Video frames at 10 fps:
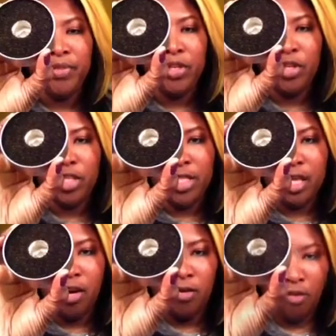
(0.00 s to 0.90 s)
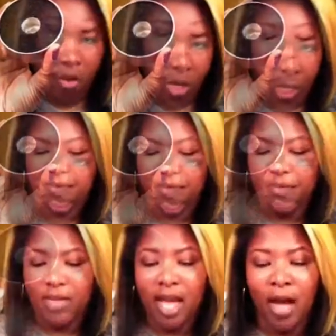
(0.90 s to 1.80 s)
yourself or
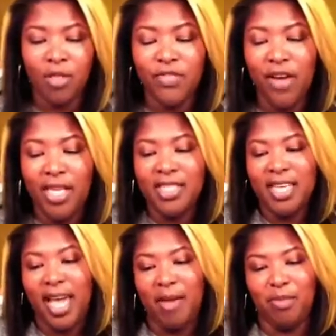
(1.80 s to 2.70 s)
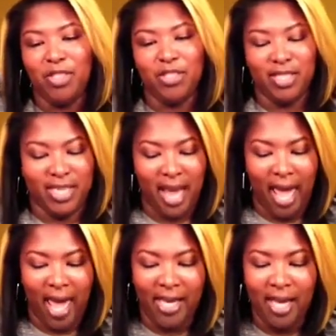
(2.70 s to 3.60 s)
client. I was finally able to
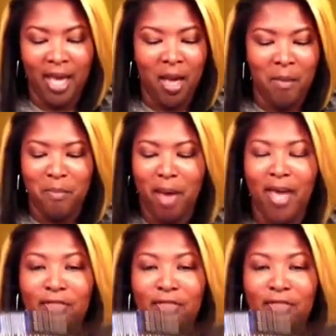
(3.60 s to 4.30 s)
snag my